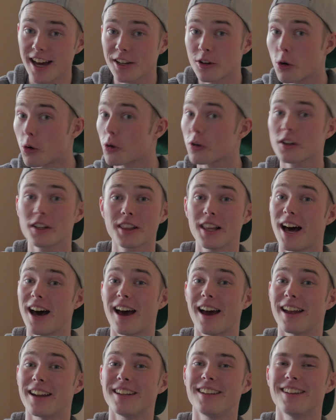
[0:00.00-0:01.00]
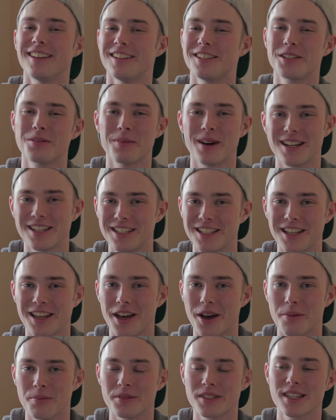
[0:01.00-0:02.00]
or glide into my
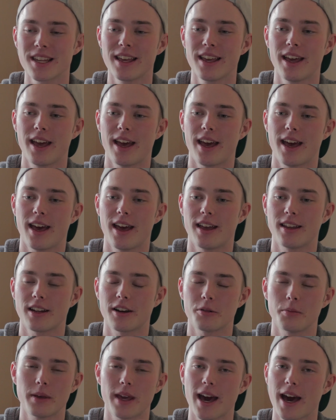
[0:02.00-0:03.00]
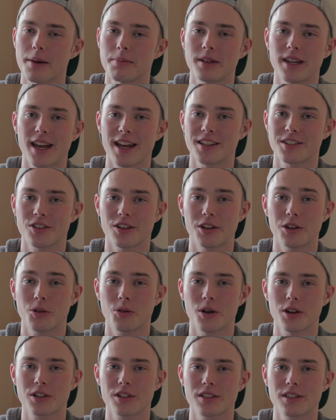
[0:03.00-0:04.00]
DMs, and I'd be happy to answer any
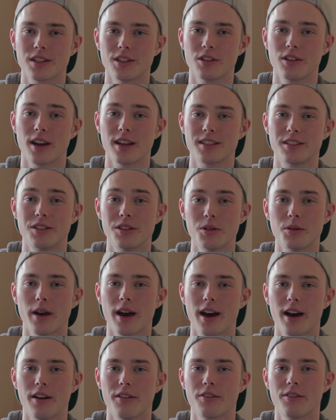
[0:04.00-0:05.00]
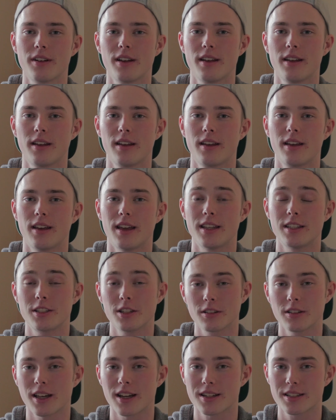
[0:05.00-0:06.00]
questions that you guys do have.
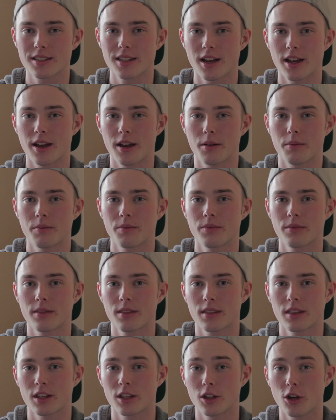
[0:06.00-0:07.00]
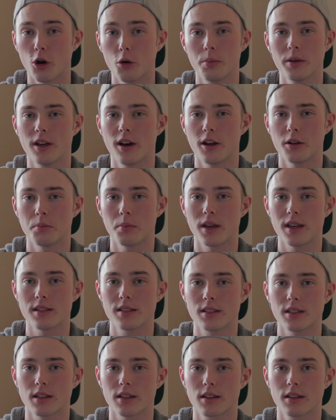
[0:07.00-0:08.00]
Until next time, go beyond
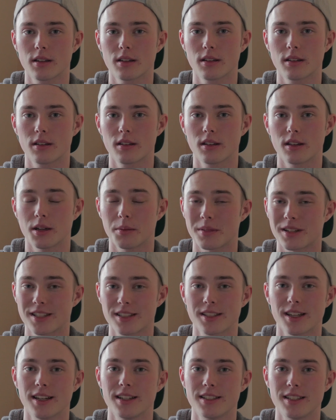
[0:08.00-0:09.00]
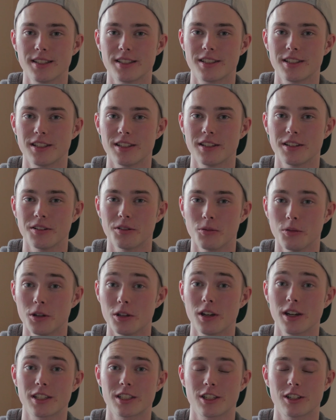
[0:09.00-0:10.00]
basic. I'm excited to see what
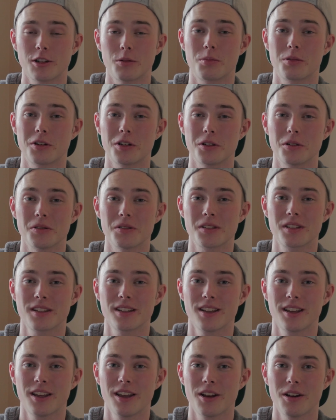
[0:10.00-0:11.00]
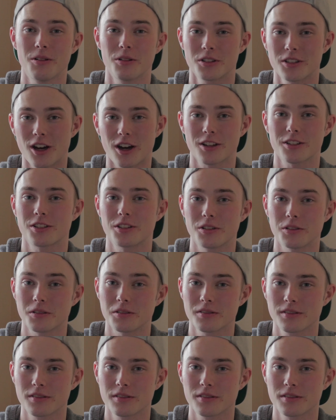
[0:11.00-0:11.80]
you guys are gonna produce. We'll talk soon.